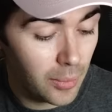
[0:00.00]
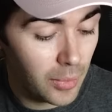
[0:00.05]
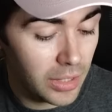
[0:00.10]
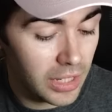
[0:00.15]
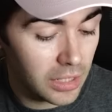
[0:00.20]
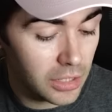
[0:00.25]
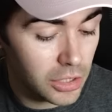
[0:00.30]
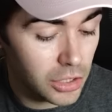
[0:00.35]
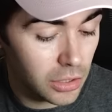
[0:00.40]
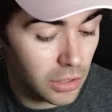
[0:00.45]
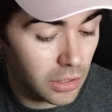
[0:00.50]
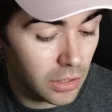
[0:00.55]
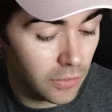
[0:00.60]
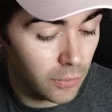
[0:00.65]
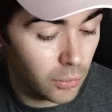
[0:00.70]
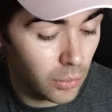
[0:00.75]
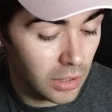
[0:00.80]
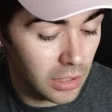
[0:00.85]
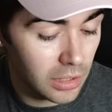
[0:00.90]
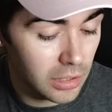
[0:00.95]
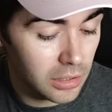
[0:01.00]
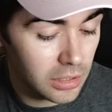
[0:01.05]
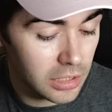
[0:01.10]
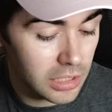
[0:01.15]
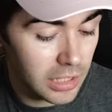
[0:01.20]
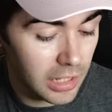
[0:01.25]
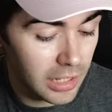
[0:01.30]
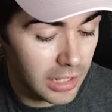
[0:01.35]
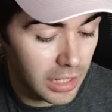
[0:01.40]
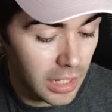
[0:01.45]
Then we get a shot of what
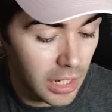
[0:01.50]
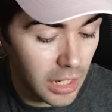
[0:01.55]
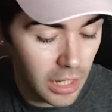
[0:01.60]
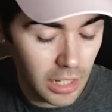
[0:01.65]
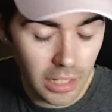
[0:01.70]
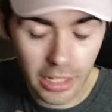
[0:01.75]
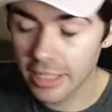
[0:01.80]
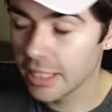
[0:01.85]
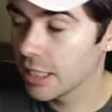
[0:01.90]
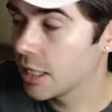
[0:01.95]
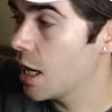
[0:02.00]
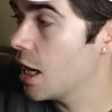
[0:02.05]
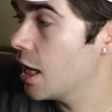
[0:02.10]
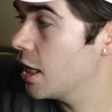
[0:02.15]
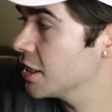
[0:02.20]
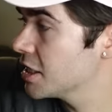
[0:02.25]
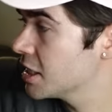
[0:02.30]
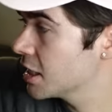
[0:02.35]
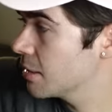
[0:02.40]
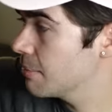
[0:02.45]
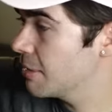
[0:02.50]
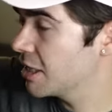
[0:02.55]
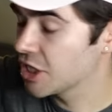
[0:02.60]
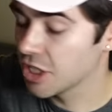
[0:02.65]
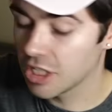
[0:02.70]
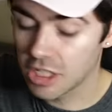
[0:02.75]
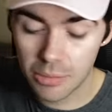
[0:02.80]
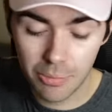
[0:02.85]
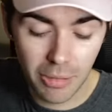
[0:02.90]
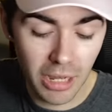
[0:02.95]
looks like her, like, casting a
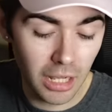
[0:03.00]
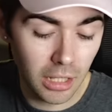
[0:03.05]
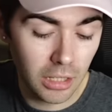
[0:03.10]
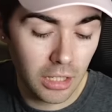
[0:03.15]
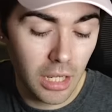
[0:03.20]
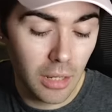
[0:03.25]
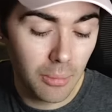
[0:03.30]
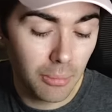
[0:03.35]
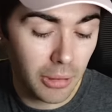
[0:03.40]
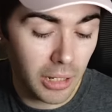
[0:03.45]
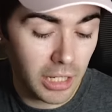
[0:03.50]
magic spell,